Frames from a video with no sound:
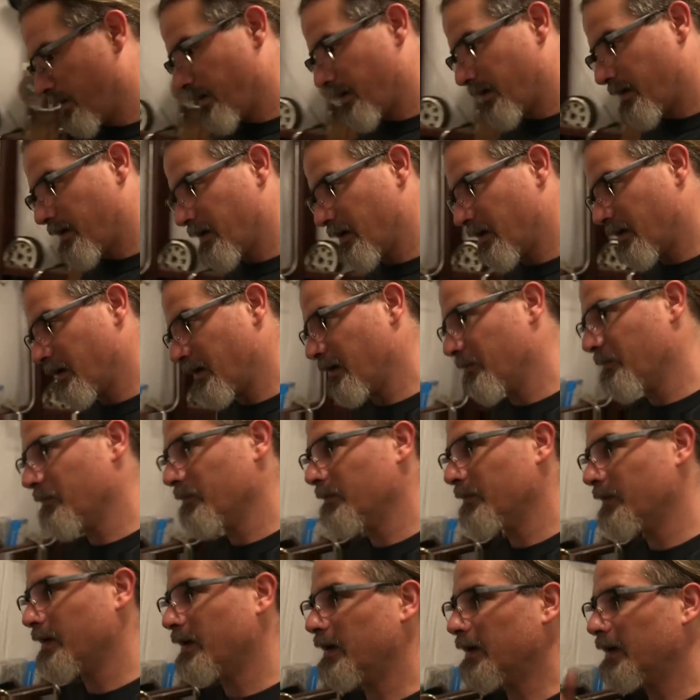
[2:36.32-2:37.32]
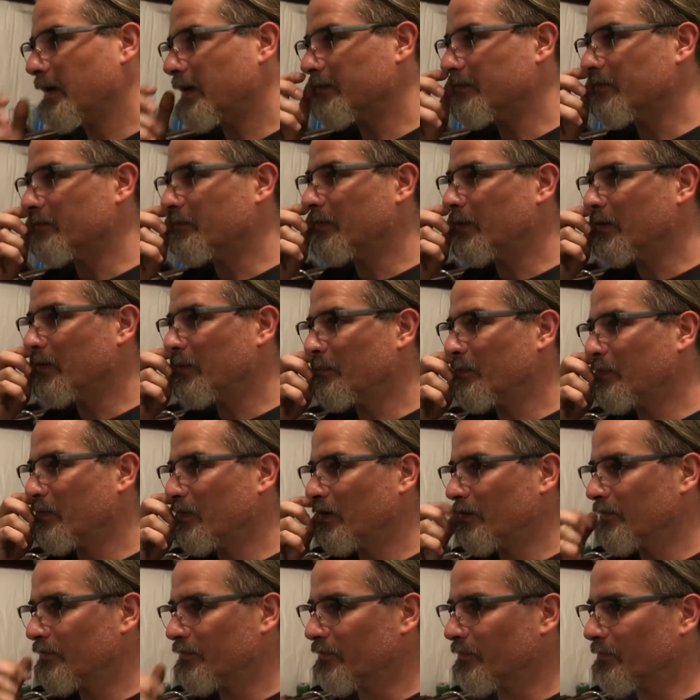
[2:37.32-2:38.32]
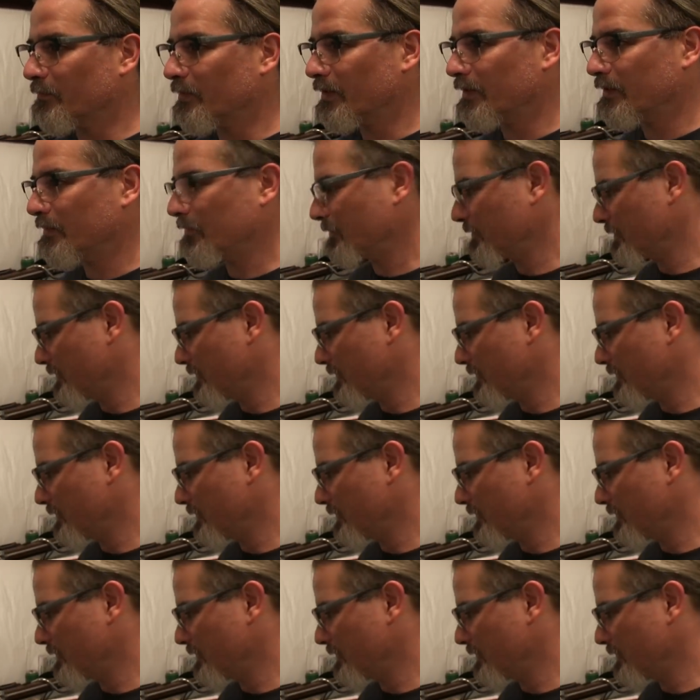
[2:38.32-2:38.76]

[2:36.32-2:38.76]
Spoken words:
And I got some other parts to make it